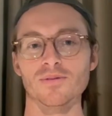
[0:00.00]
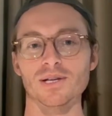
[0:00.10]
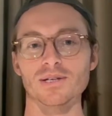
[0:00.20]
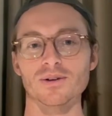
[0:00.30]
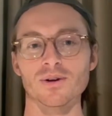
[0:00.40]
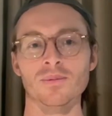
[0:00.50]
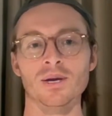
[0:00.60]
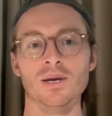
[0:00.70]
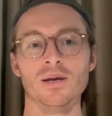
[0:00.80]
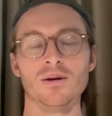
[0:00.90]
of ice cream.
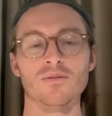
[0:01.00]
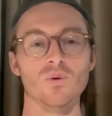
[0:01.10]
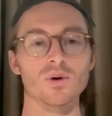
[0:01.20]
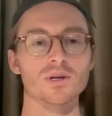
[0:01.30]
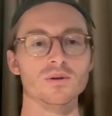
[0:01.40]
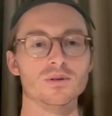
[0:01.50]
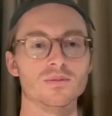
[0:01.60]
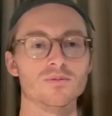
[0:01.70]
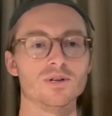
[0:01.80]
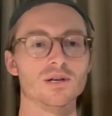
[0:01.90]
40
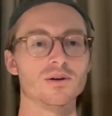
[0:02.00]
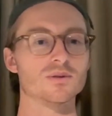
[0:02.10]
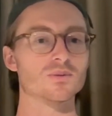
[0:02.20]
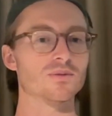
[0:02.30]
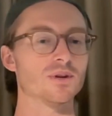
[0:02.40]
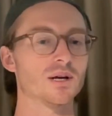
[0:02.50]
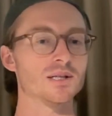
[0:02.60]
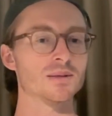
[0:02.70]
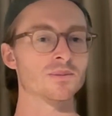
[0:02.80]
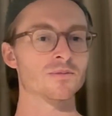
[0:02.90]
YouTube videos. We've
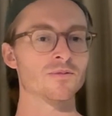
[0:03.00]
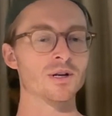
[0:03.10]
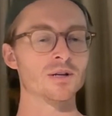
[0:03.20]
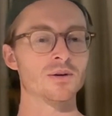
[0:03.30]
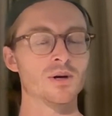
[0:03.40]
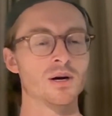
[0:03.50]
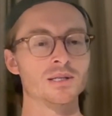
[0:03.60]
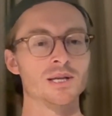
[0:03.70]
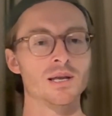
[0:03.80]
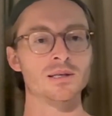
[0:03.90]
got some fun new
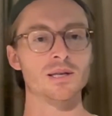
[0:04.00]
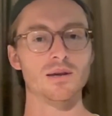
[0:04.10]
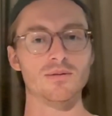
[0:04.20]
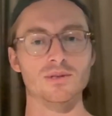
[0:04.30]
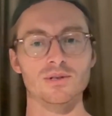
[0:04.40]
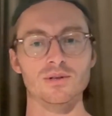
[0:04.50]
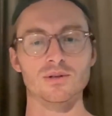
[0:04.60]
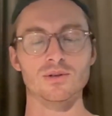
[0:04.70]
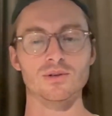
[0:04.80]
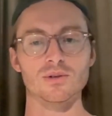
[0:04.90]
content. Dave's
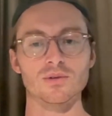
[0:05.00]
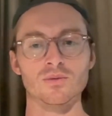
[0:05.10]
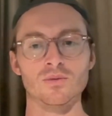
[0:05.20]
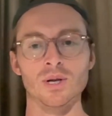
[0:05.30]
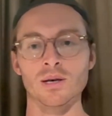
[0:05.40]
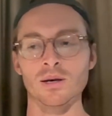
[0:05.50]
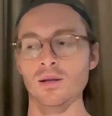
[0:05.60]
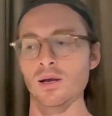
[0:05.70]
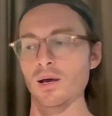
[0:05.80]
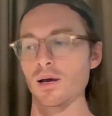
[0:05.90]
written